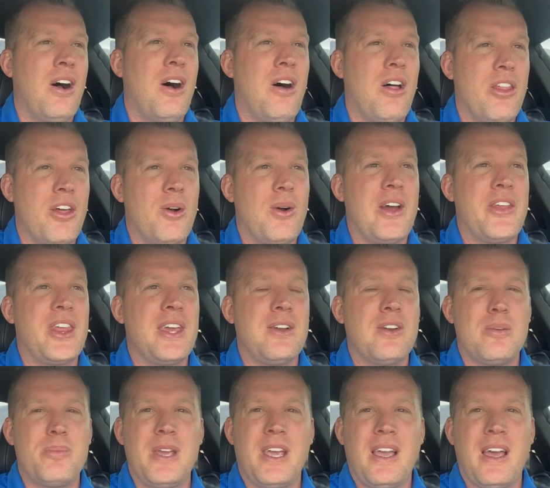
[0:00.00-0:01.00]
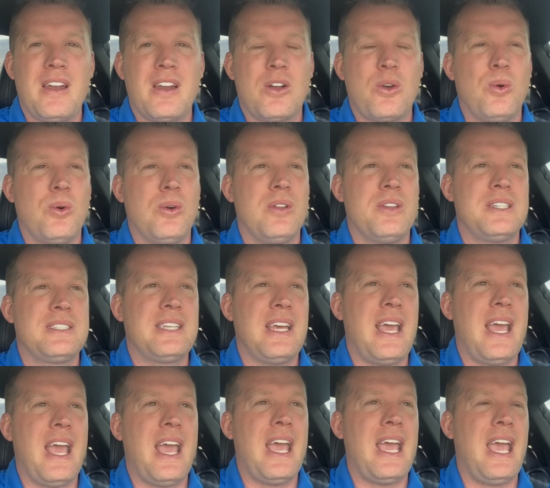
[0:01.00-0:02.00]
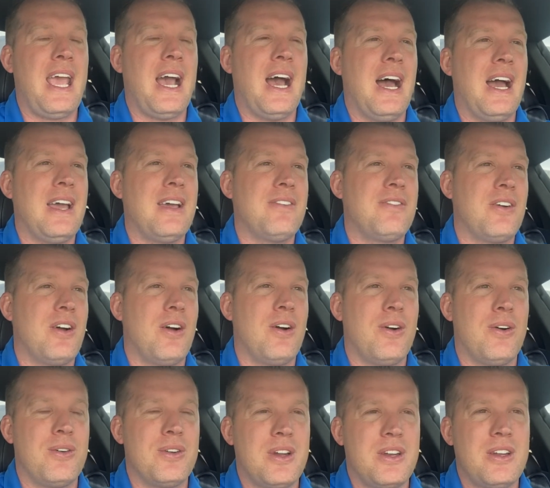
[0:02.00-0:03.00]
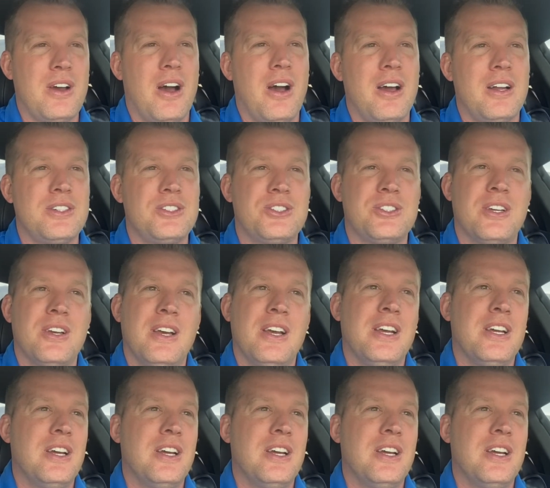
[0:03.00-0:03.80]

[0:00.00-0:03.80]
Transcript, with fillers: Although I think it would be kind of cool to say, hey, I have owned a Dodge